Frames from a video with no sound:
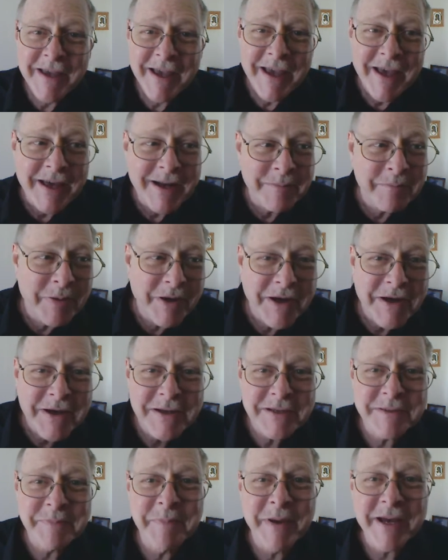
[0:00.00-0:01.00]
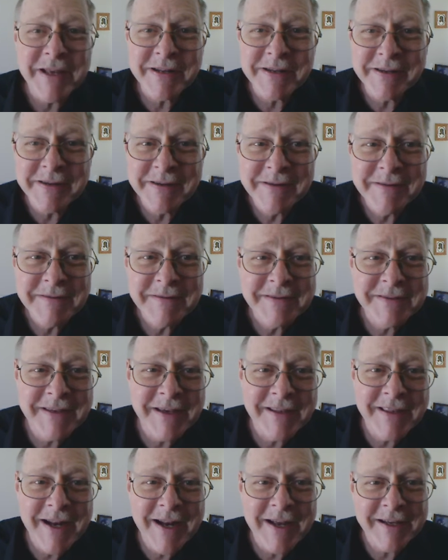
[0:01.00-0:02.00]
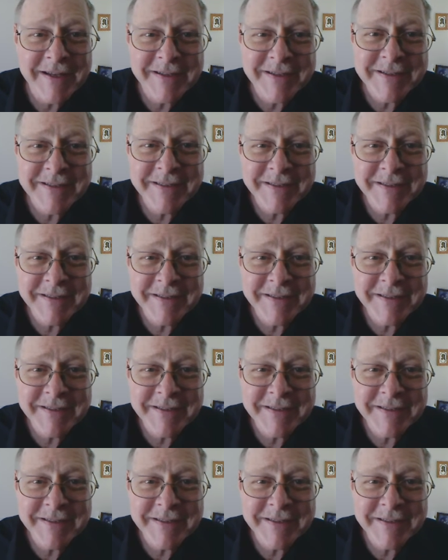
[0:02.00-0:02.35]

had a pause button so that I could just